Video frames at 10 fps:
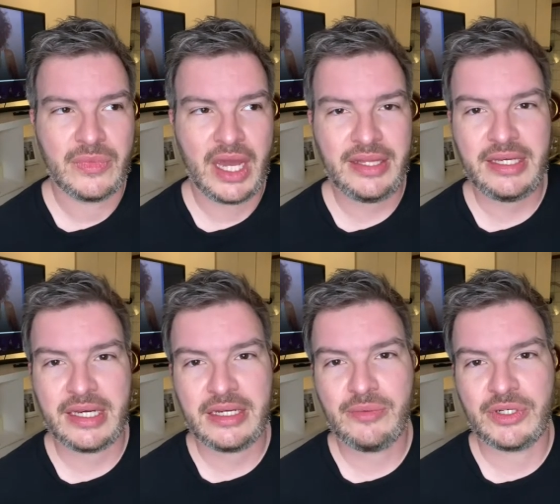I think
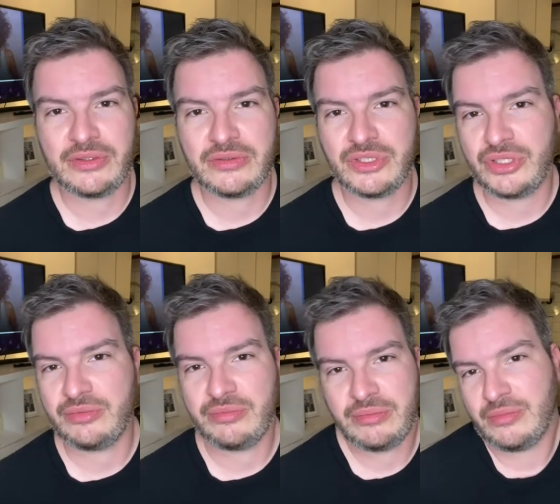anyone should
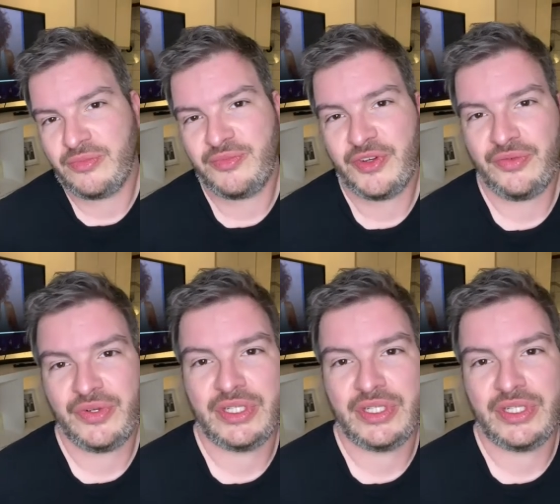feel free